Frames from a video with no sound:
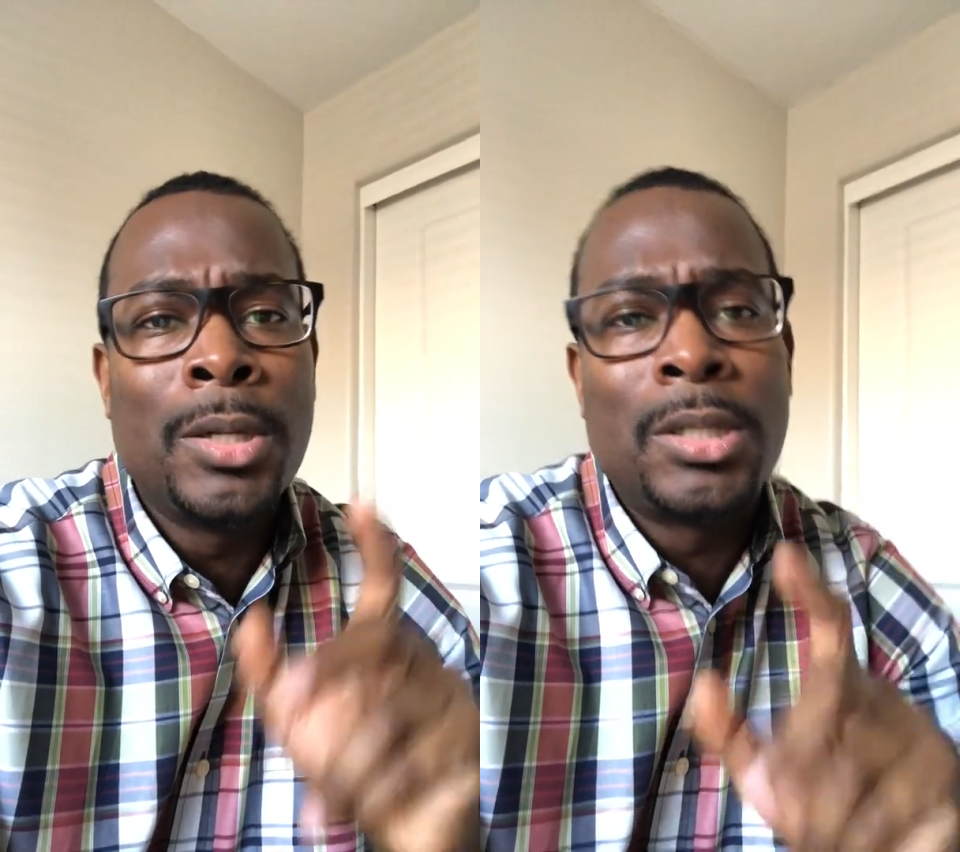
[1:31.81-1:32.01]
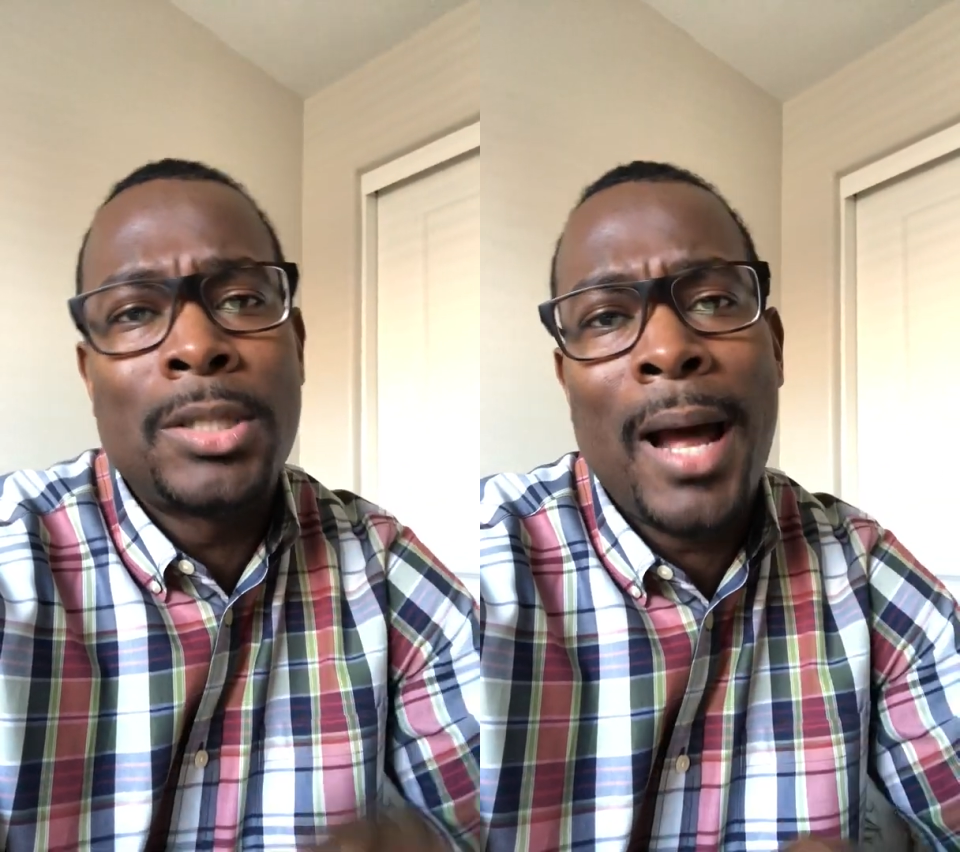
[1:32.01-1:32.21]

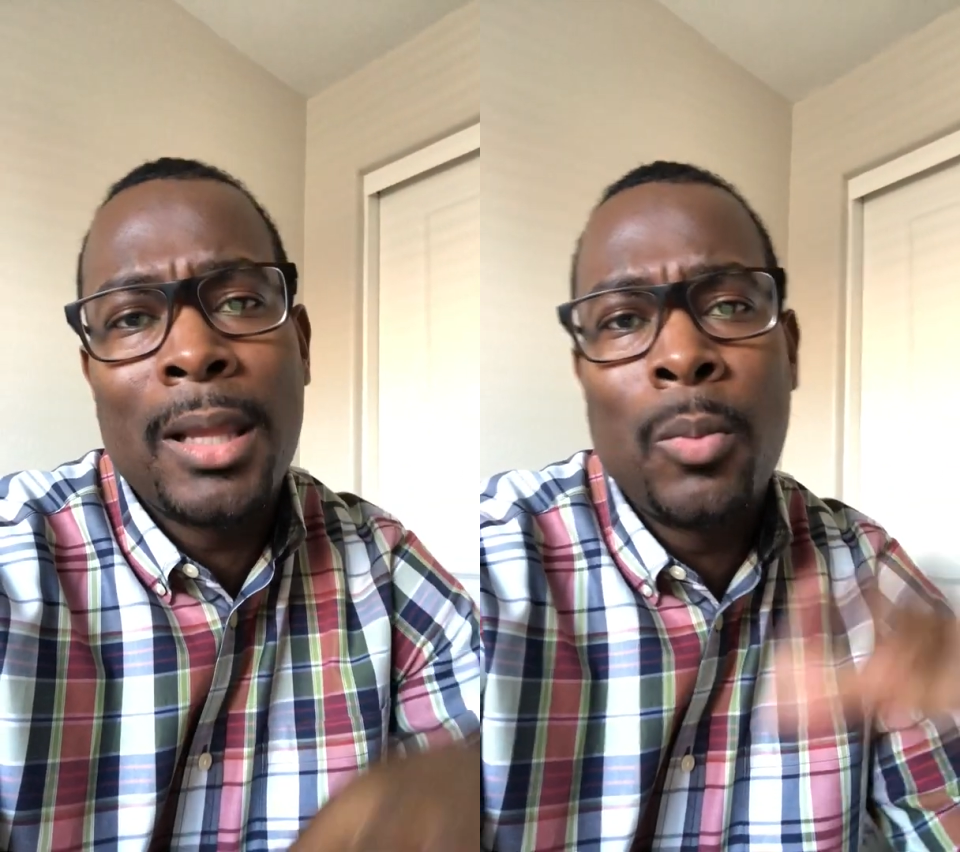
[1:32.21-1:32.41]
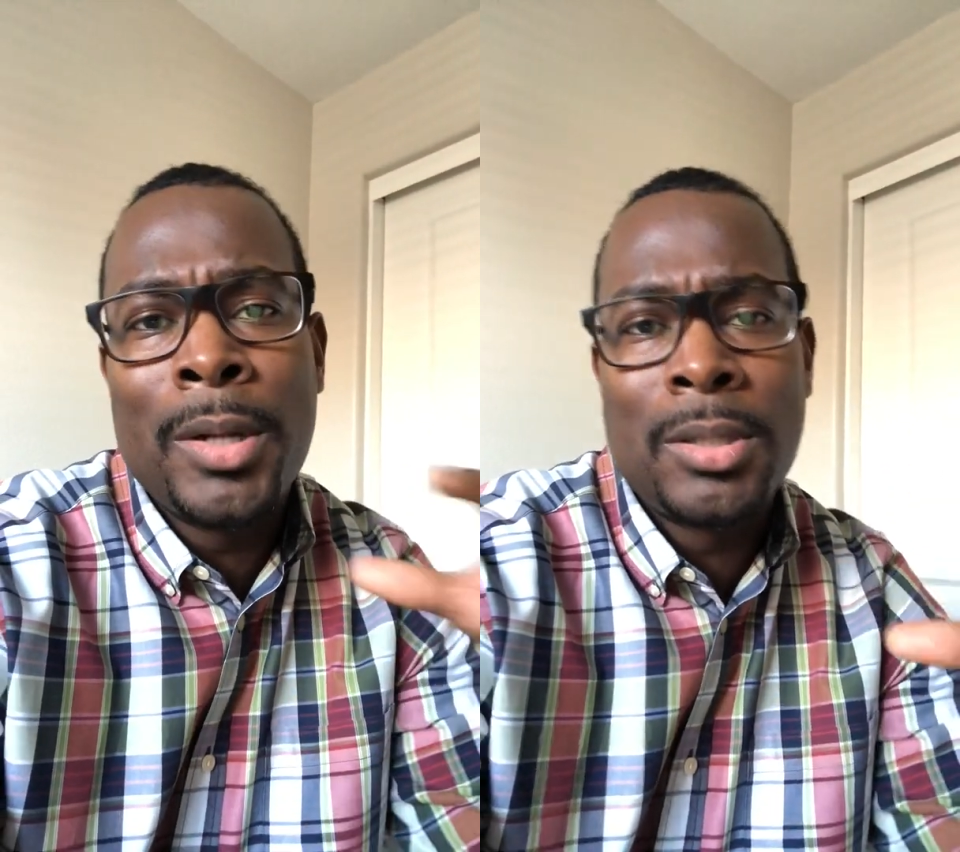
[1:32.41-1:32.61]

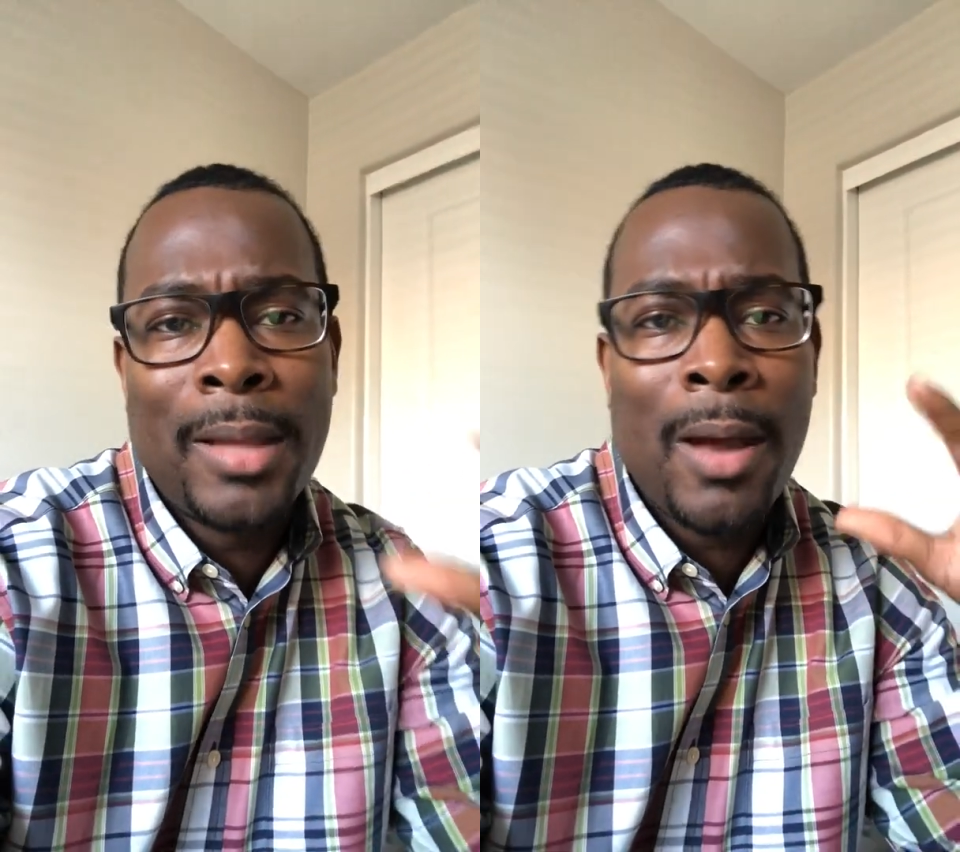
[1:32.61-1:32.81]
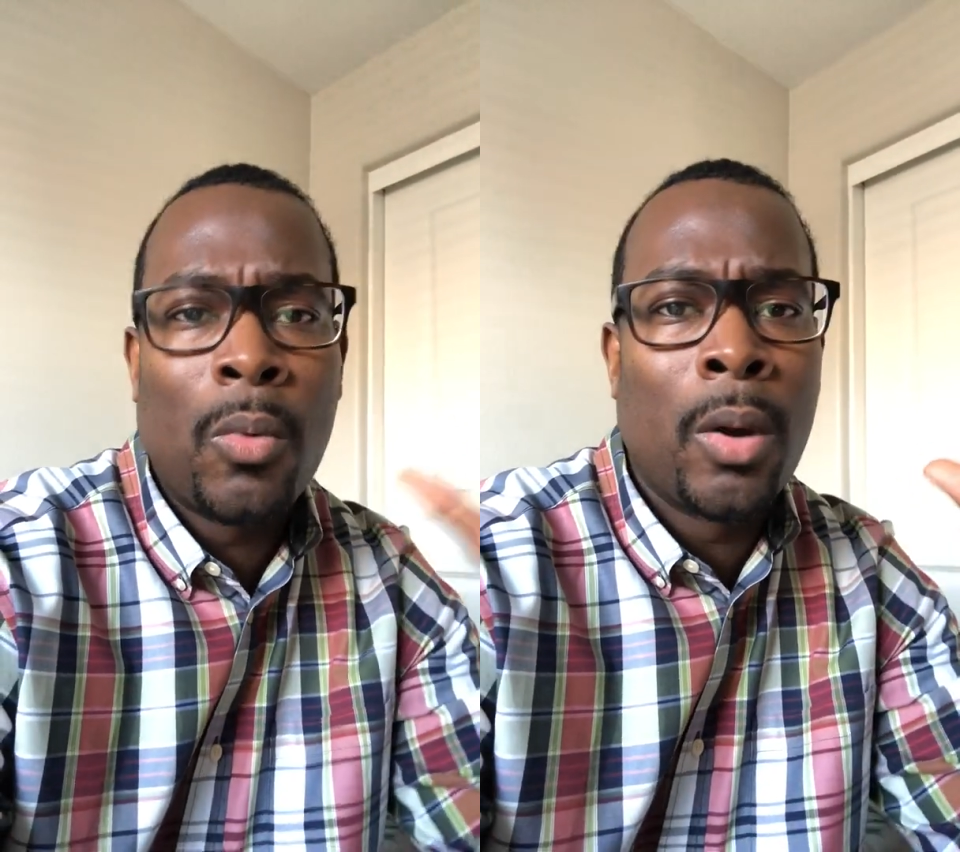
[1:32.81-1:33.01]
T'Challa went to
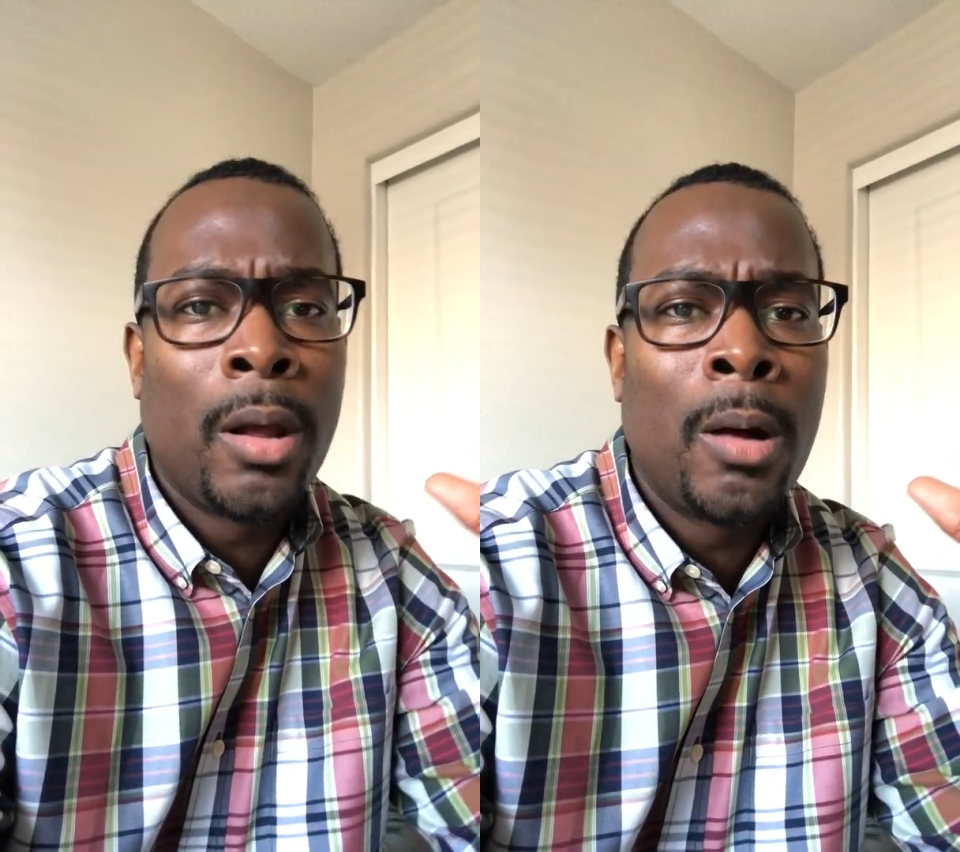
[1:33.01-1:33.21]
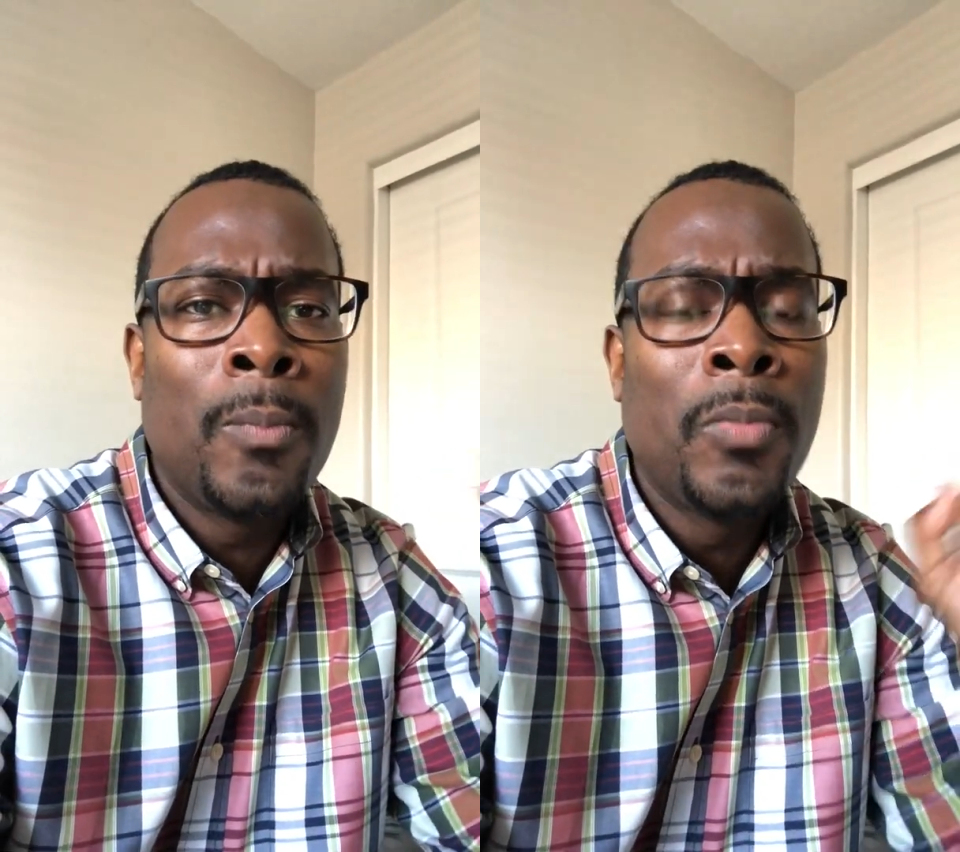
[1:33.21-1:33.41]
that
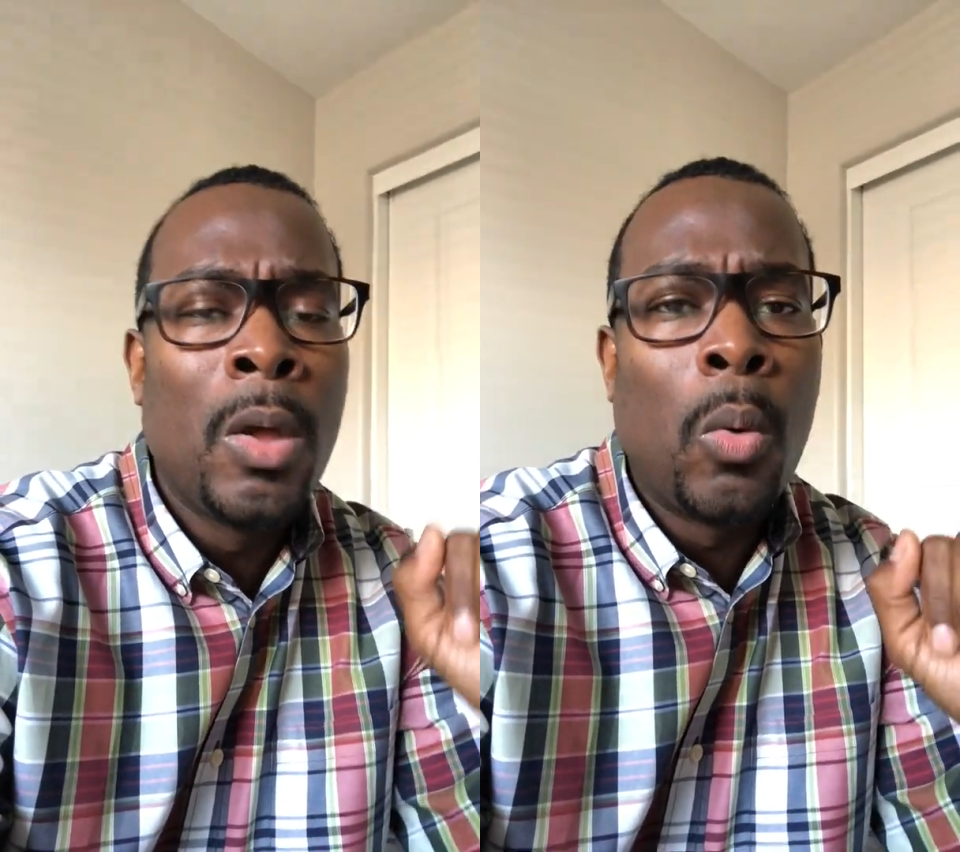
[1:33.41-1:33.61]
realm